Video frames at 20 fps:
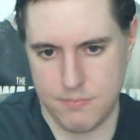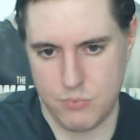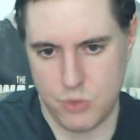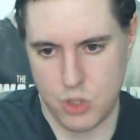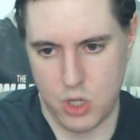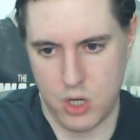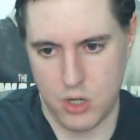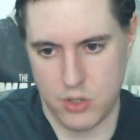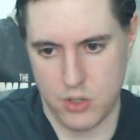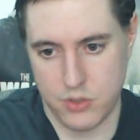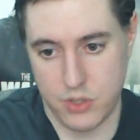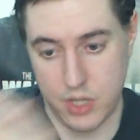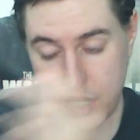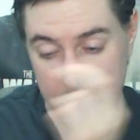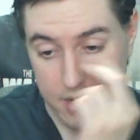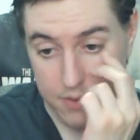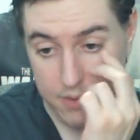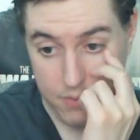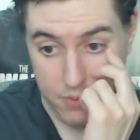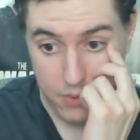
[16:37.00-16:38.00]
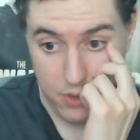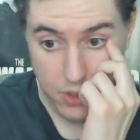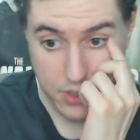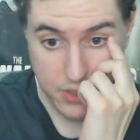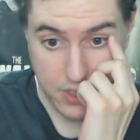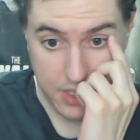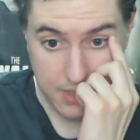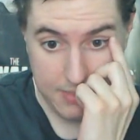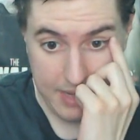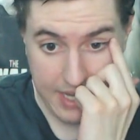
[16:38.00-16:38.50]
Charles kind of
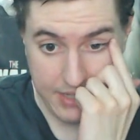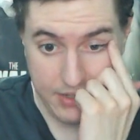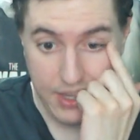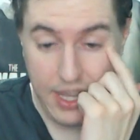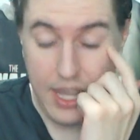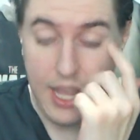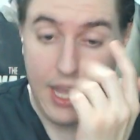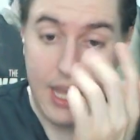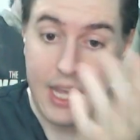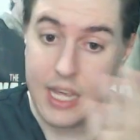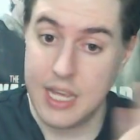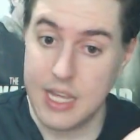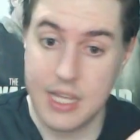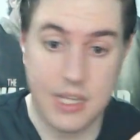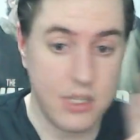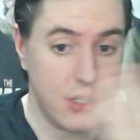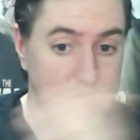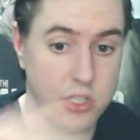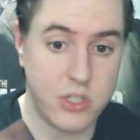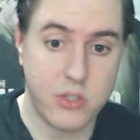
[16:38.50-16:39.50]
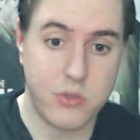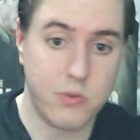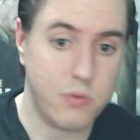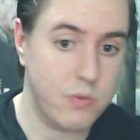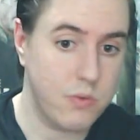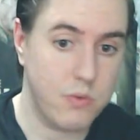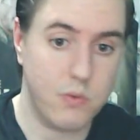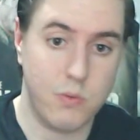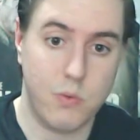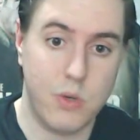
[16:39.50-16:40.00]
looks at him as. It just
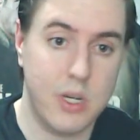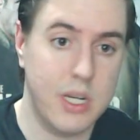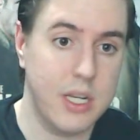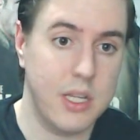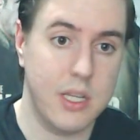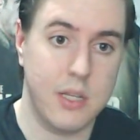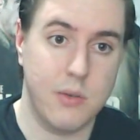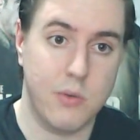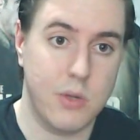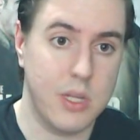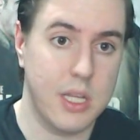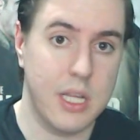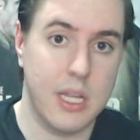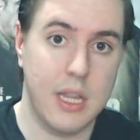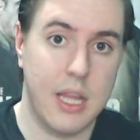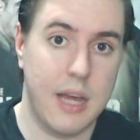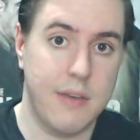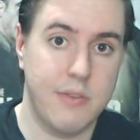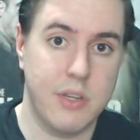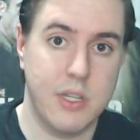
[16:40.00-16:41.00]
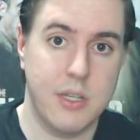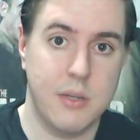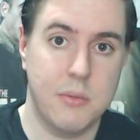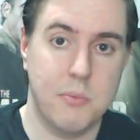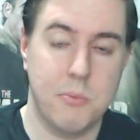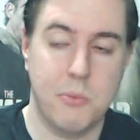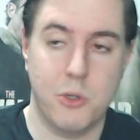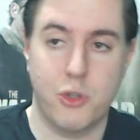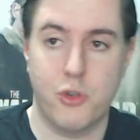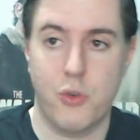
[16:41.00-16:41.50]
really, really loved it, and he
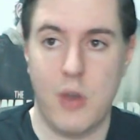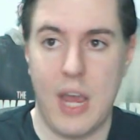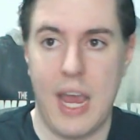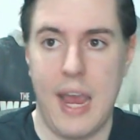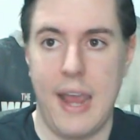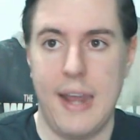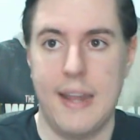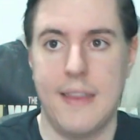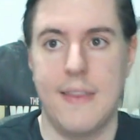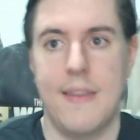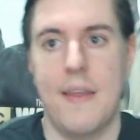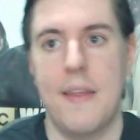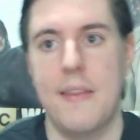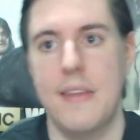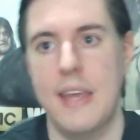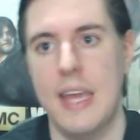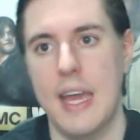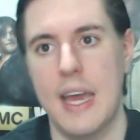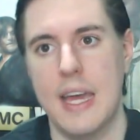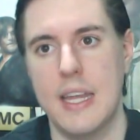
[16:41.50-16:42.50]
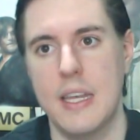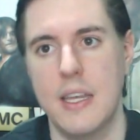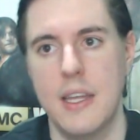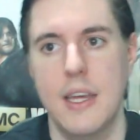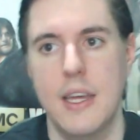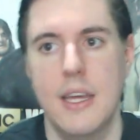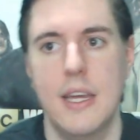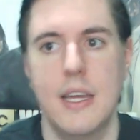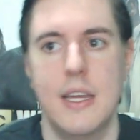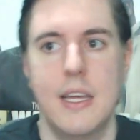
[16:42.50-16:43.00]
betrayed, and then in the
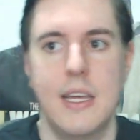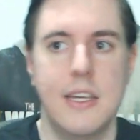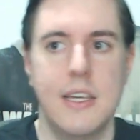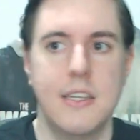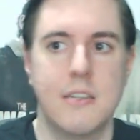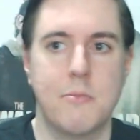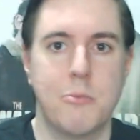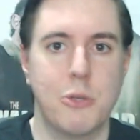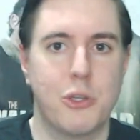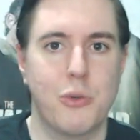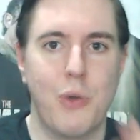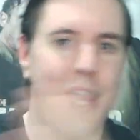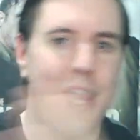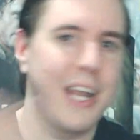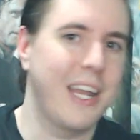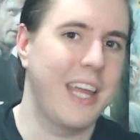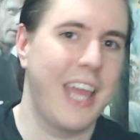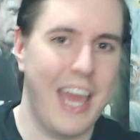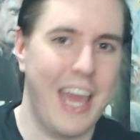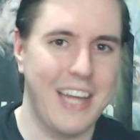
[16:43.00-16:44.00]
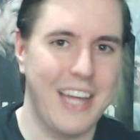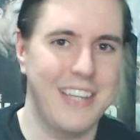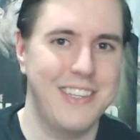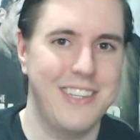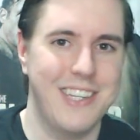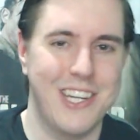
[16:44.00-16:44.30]
end, he's betrayed again.